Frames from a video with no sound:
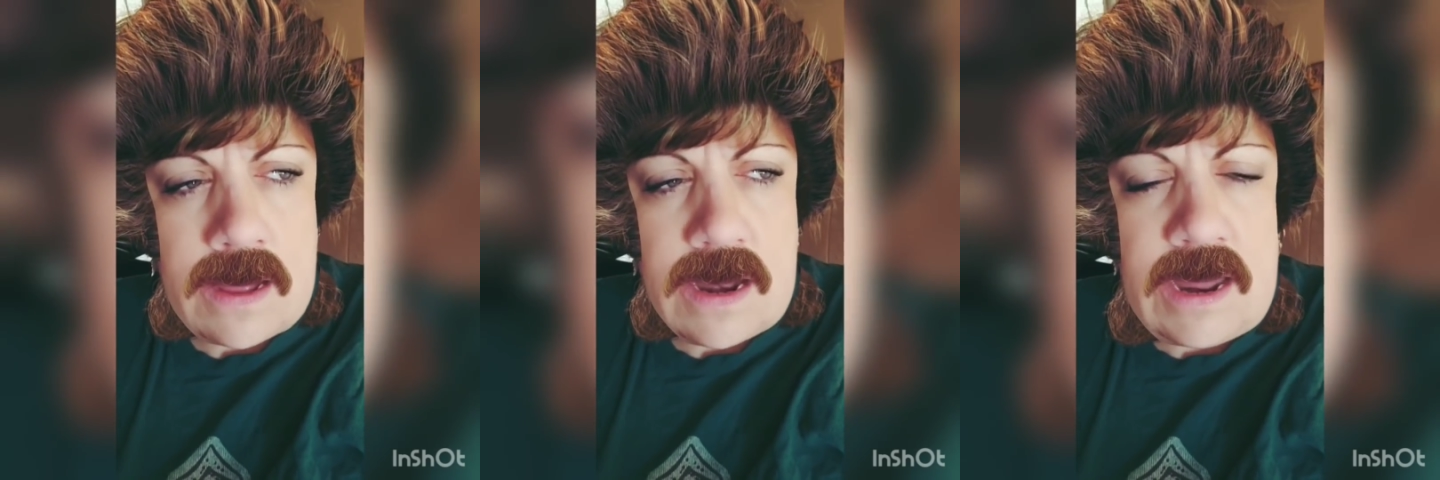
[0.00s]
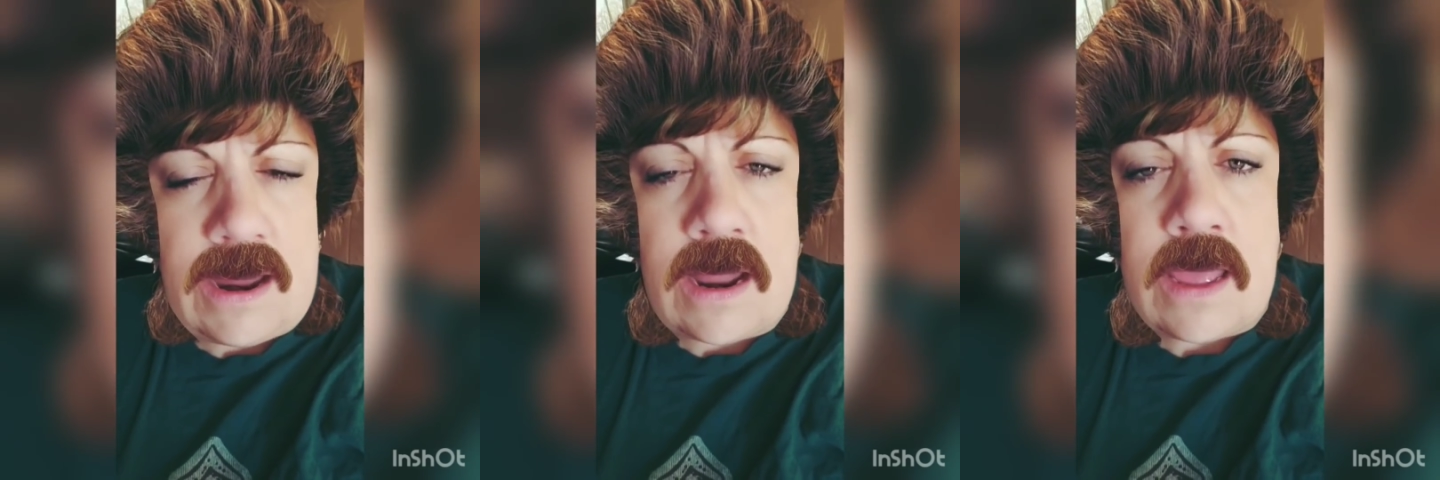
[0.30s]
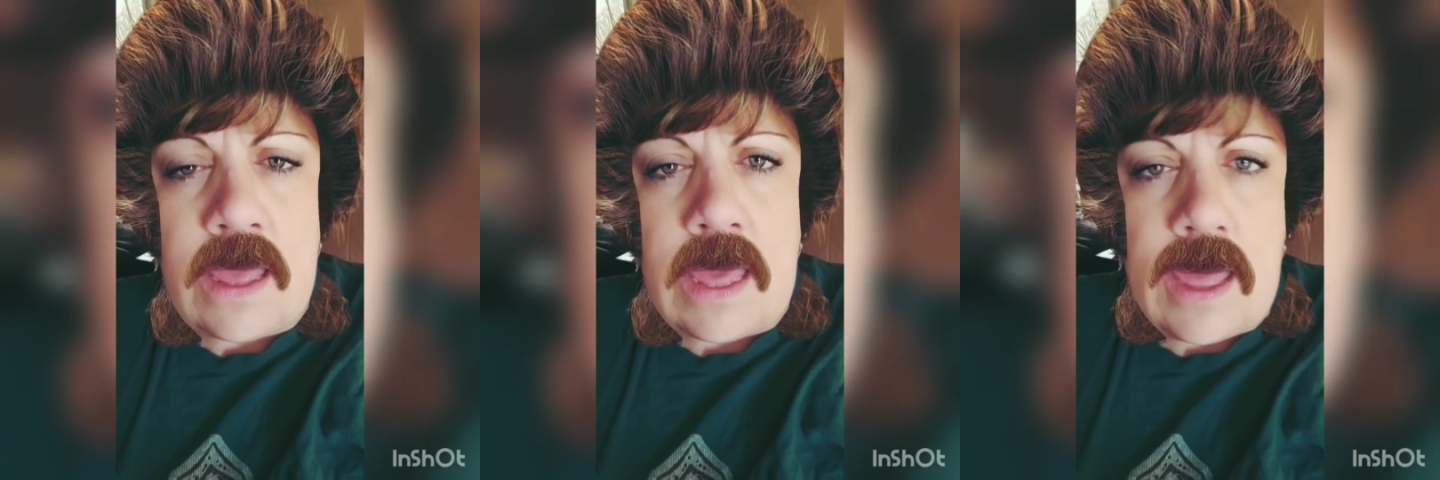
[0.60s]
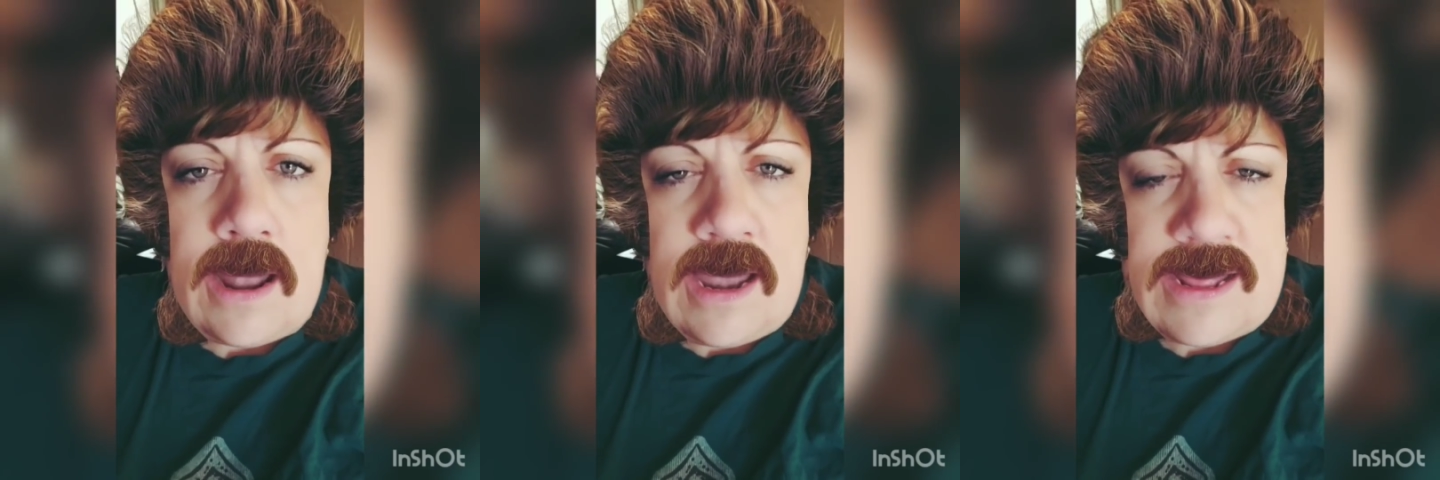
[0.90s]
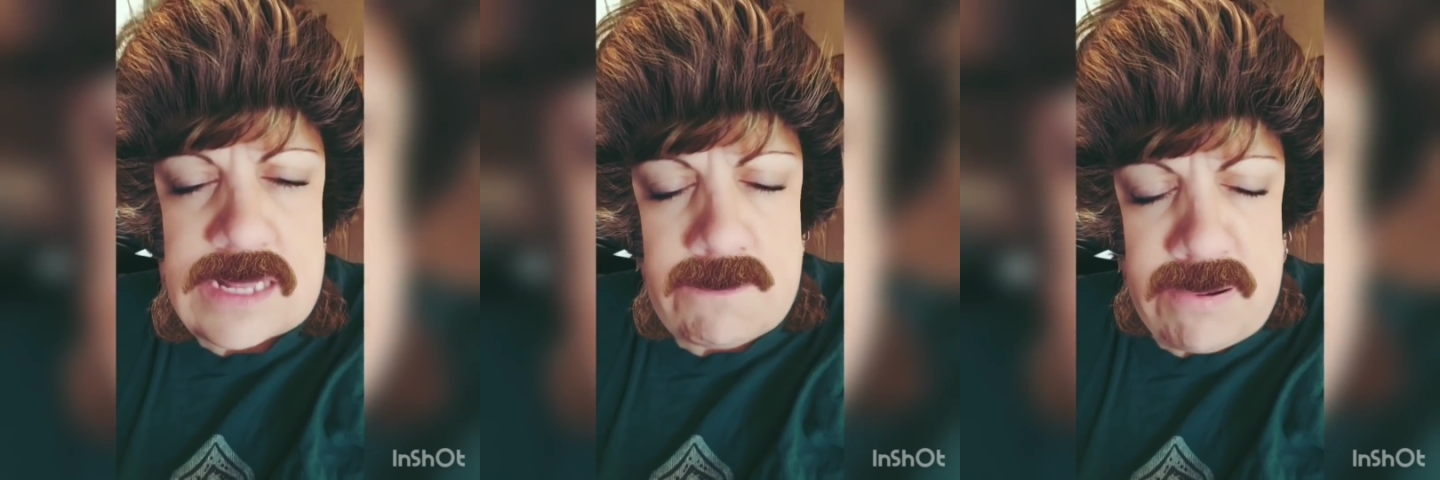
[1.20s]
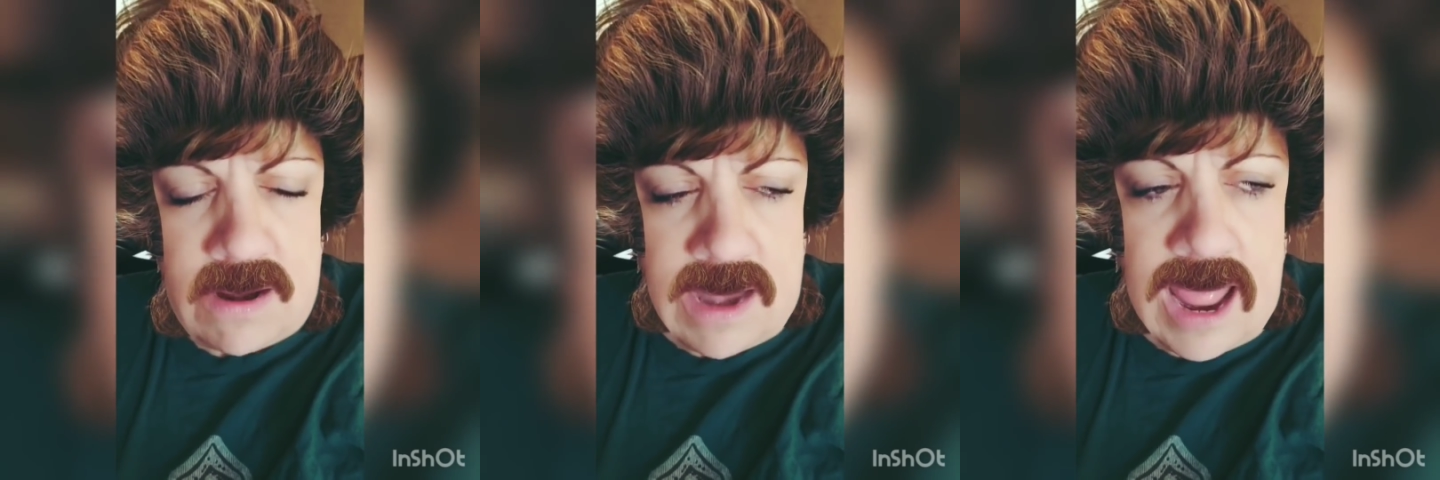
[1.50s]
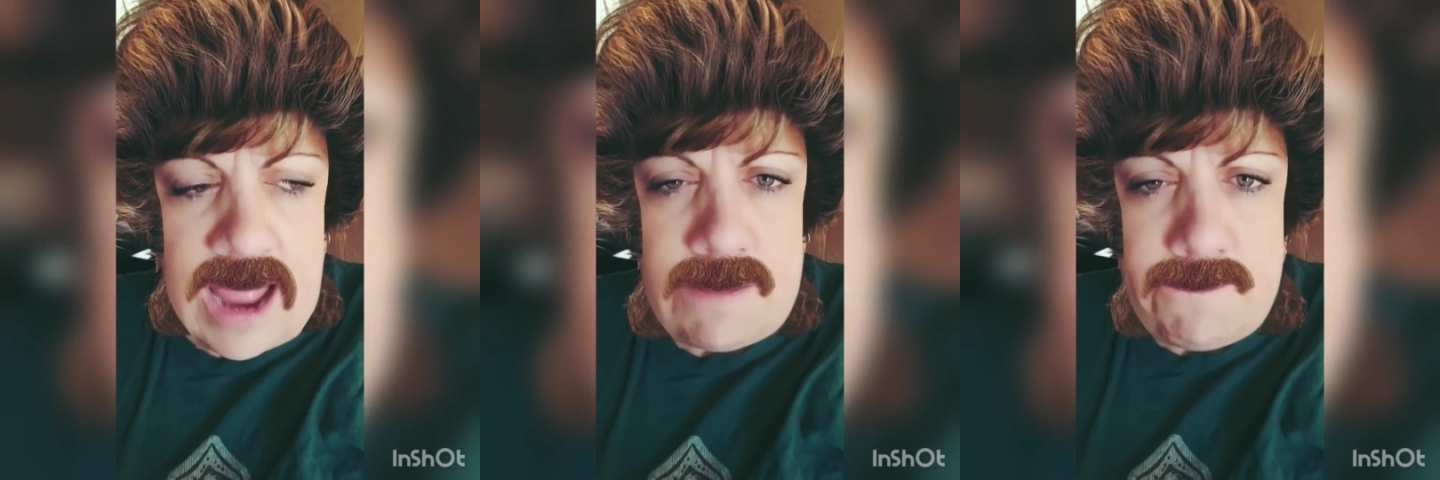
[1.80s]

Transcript: Here, listen, put down your